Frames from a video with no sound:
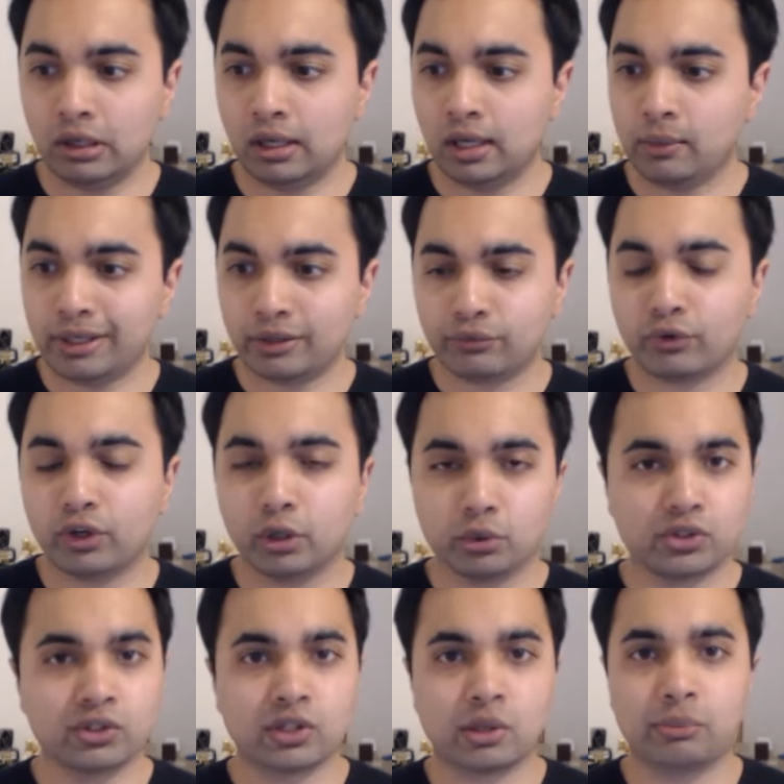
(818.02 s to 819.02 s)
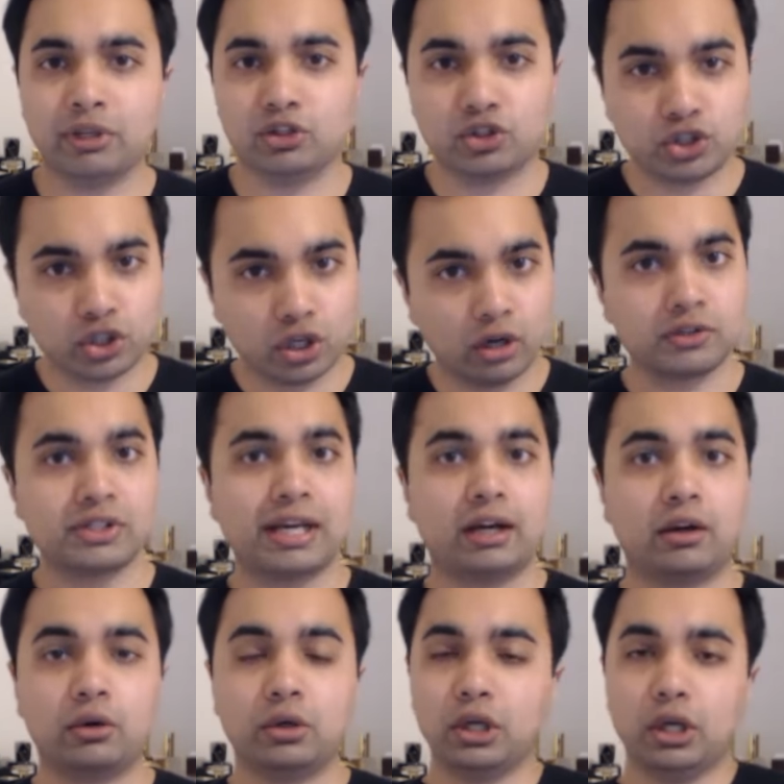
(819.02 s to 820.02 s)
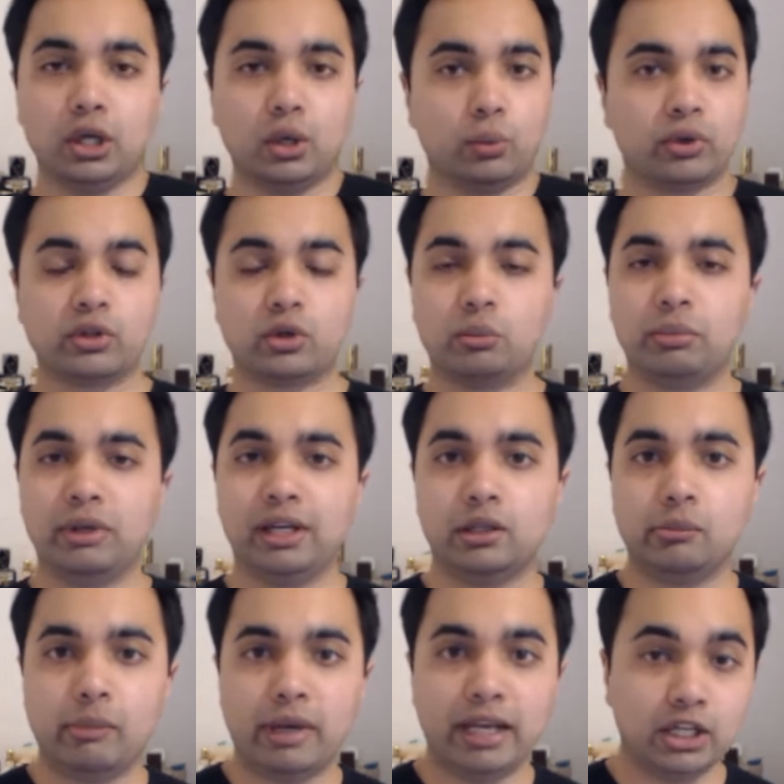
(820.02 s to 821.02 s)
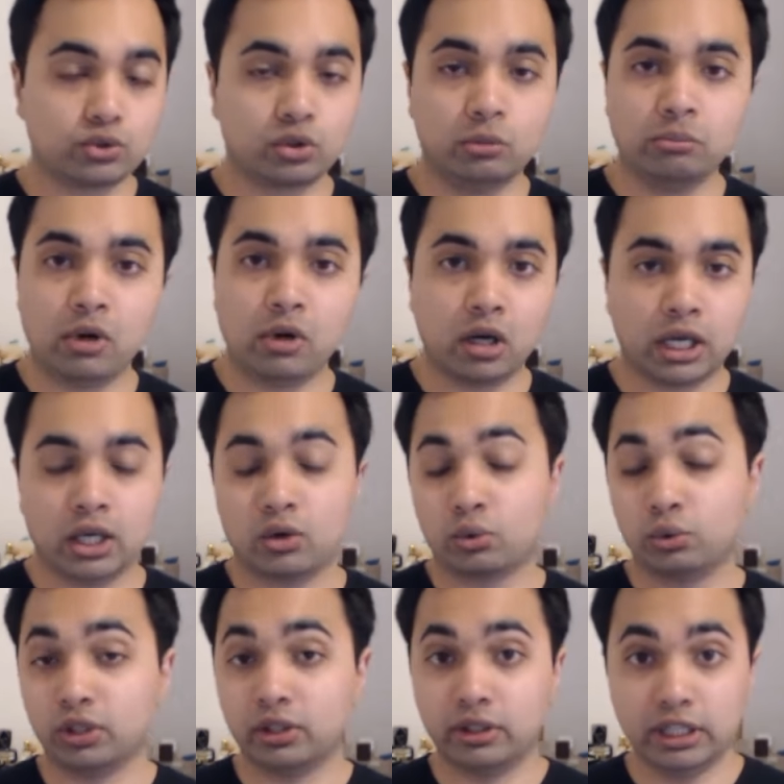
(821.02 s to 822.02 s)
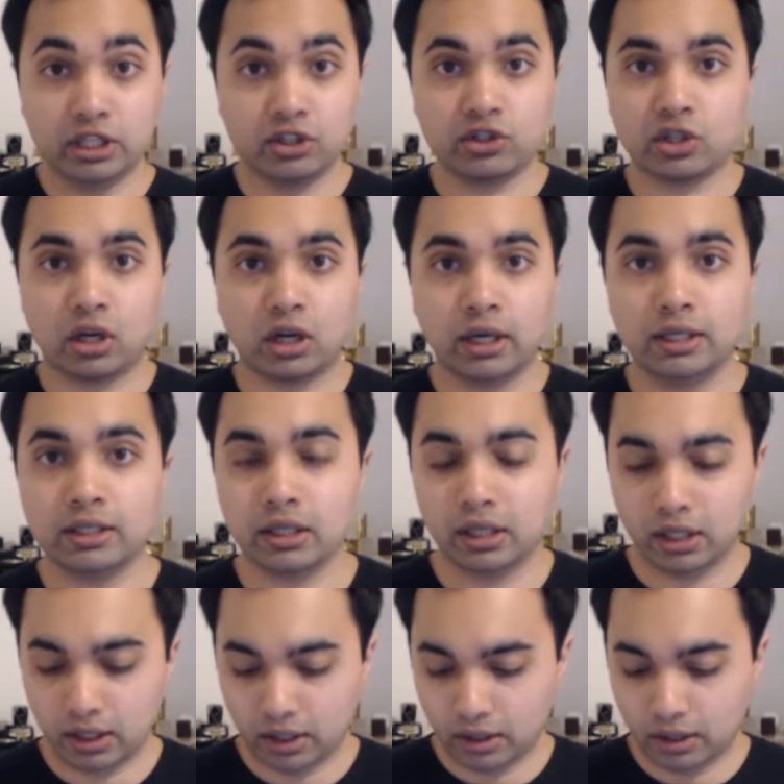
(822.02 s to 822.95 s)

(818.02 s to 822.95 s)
And fragrances are being churned out, whether it be in the mainstream market or on the niche side.